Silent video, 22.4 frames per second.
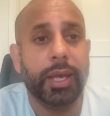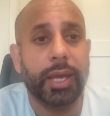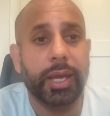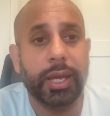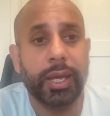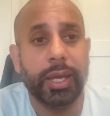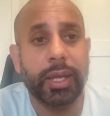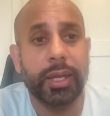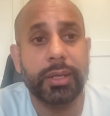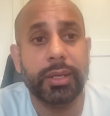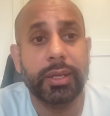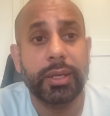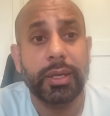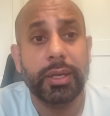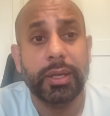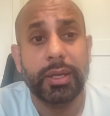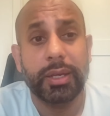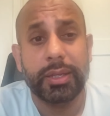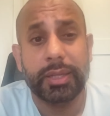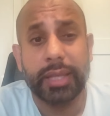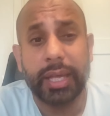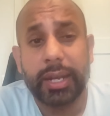And
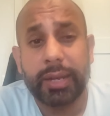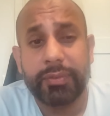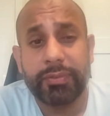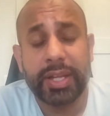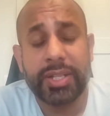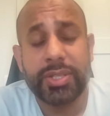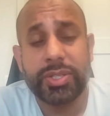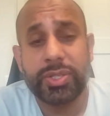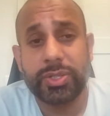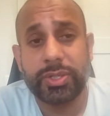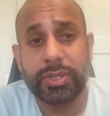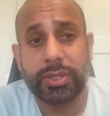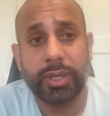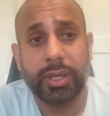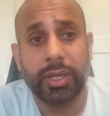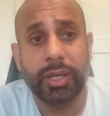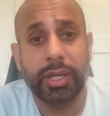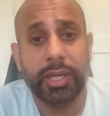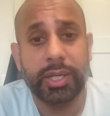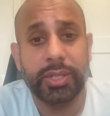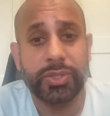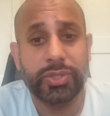that fence
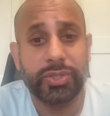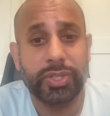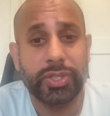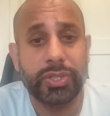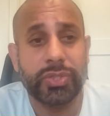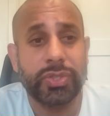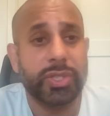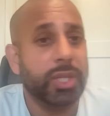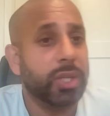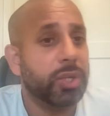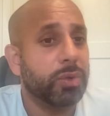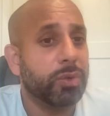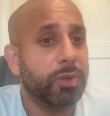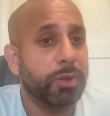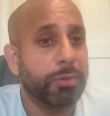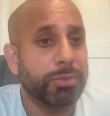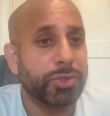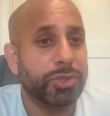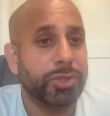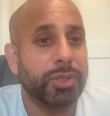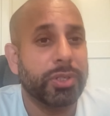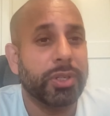is the
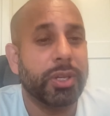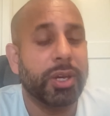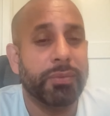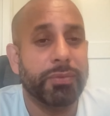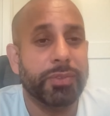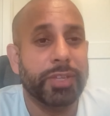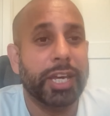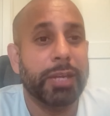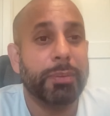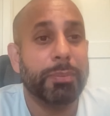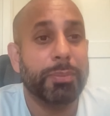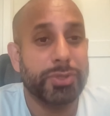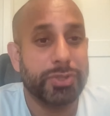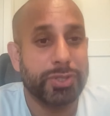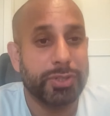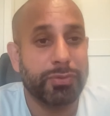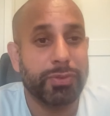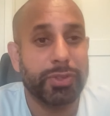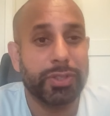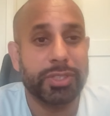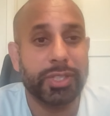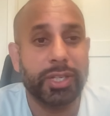encryption of that
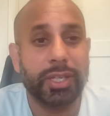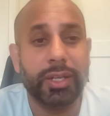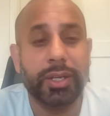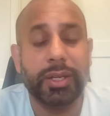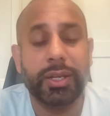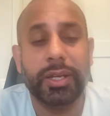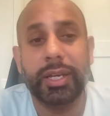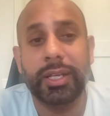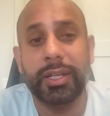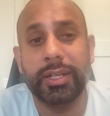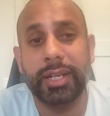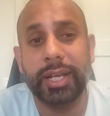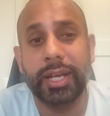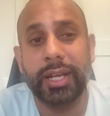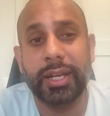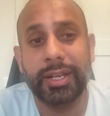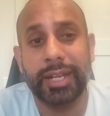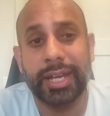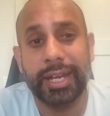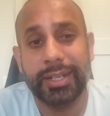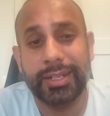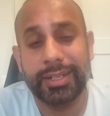specific data.
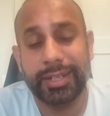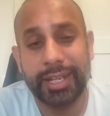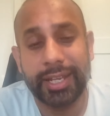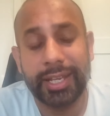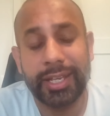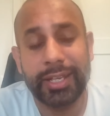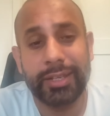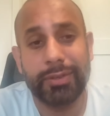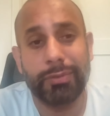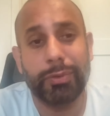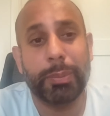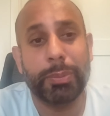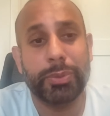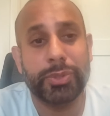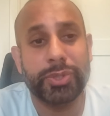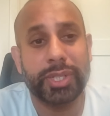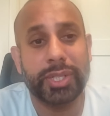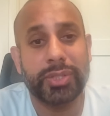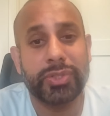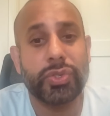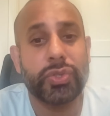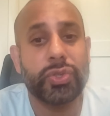And that lake
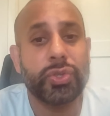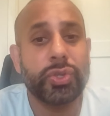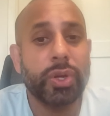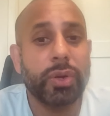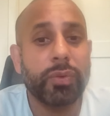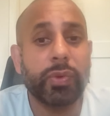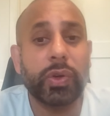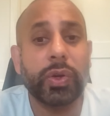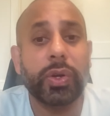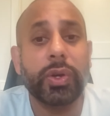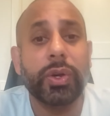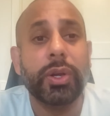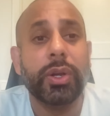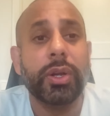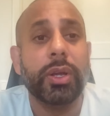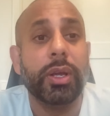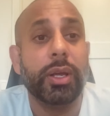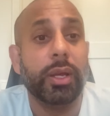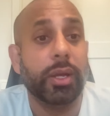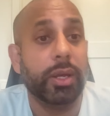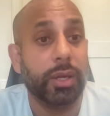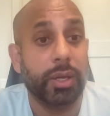represents a server
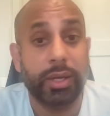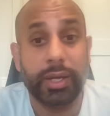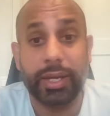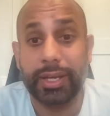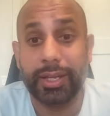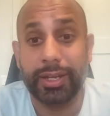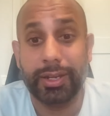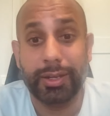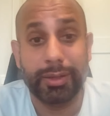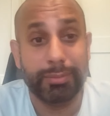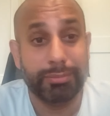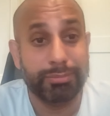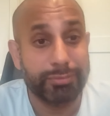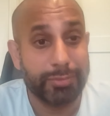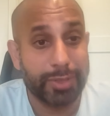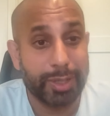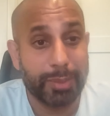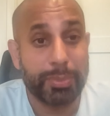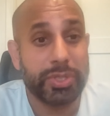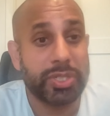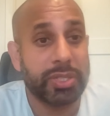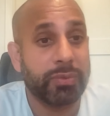at a
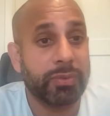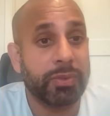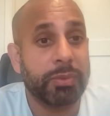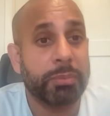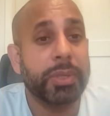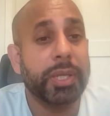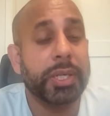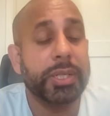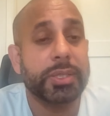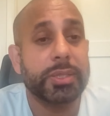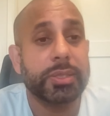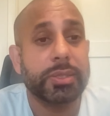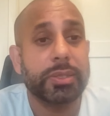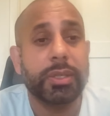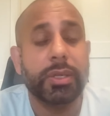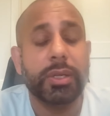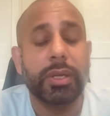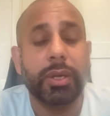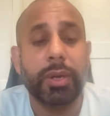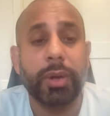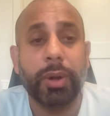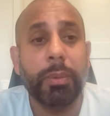specific place.
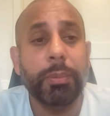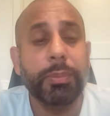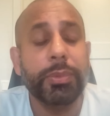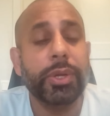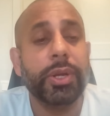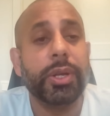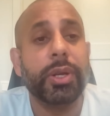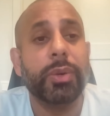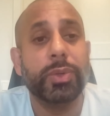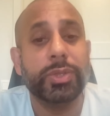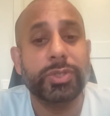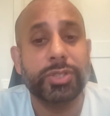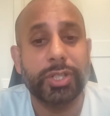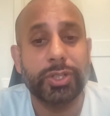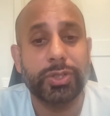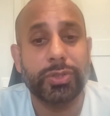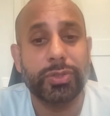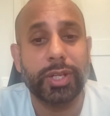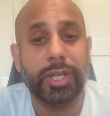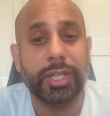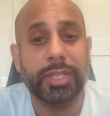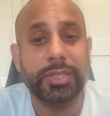Problem here with
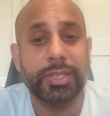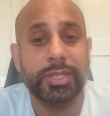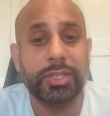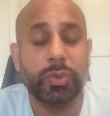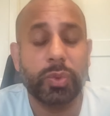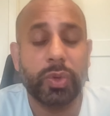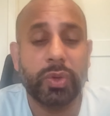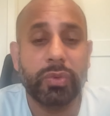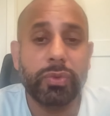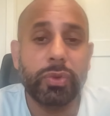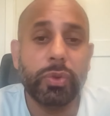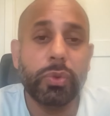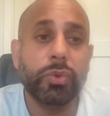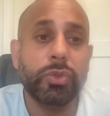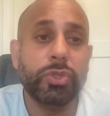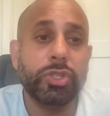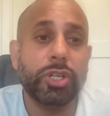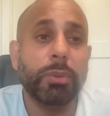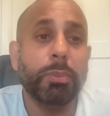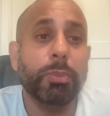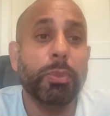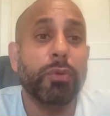centralized is if you
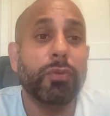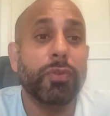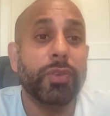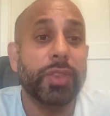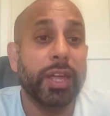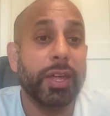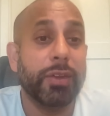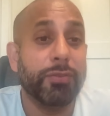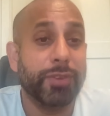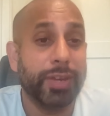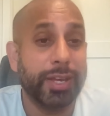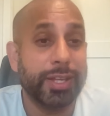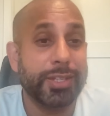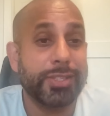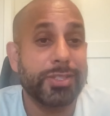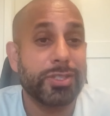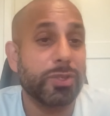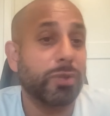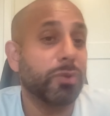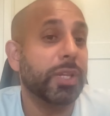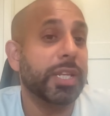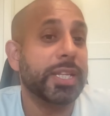jump over that fence,
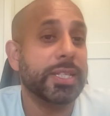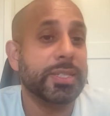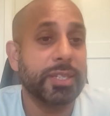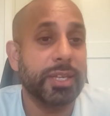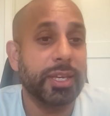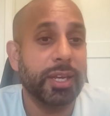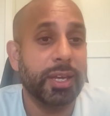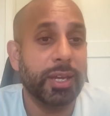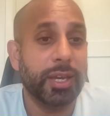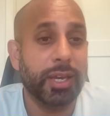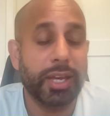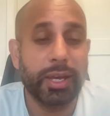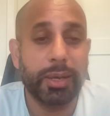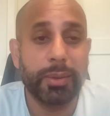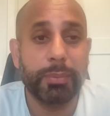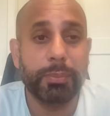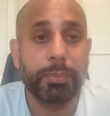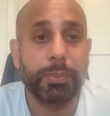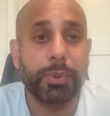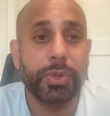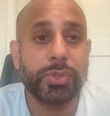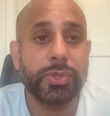so let's say a
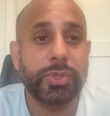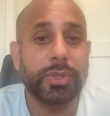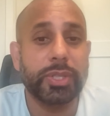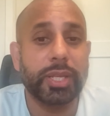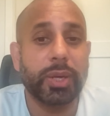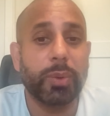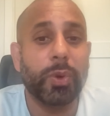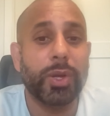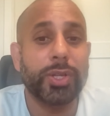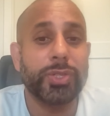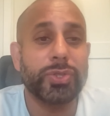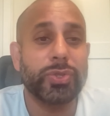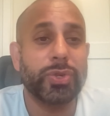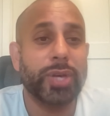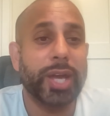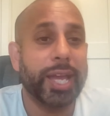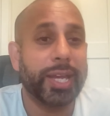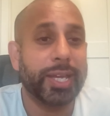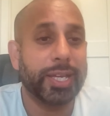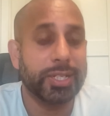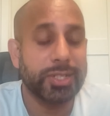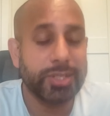person that wants to
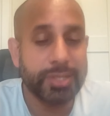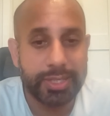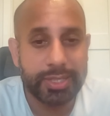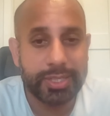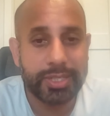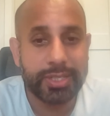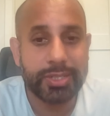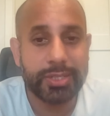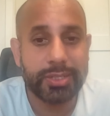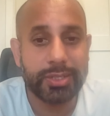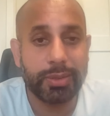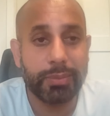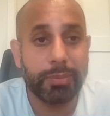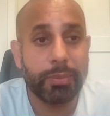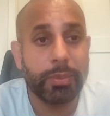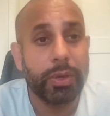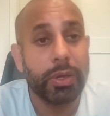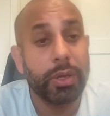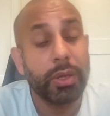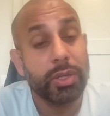hack into the system.